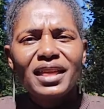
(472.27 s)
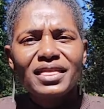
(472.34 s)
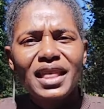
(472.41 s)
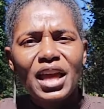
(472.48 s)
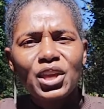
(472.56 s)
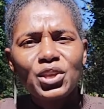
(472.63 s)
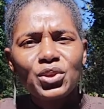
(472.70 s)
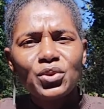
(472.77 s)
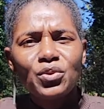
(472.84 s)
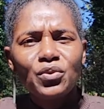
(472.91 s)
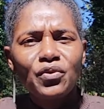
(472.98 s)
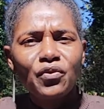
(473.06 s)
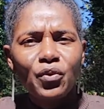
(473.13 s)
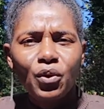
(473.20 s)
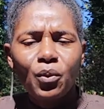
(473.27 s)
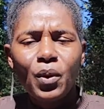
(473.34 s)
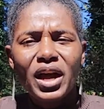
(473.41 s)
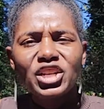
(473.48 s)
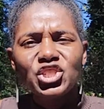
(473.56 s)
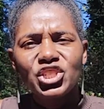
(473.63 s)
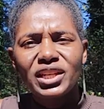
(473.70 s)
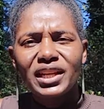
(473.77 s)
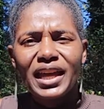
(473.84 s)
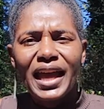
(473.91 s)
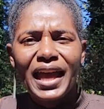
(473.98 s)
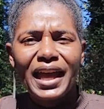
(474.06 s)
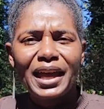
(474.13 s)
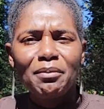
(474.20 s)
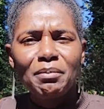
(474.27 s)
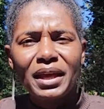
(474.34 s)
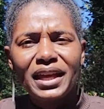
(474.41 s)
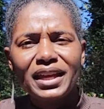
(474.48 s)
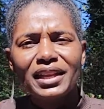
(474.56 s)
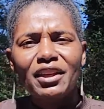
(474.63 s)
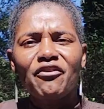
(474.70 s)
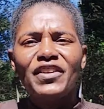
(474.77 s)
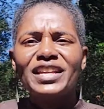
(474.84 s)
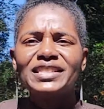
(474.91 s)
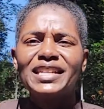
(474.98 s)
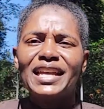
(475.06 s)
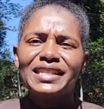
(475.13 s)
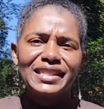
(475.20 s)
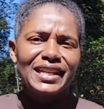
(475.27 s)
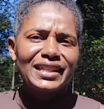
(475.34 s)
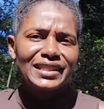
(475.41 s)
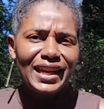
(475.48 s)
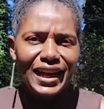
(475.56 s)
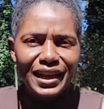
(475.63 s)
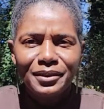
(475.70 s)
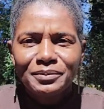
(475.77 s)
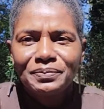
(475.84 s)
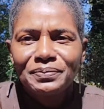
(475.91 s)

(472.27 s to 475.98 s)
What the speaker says: Thank you for watching, and make it a fantastic day.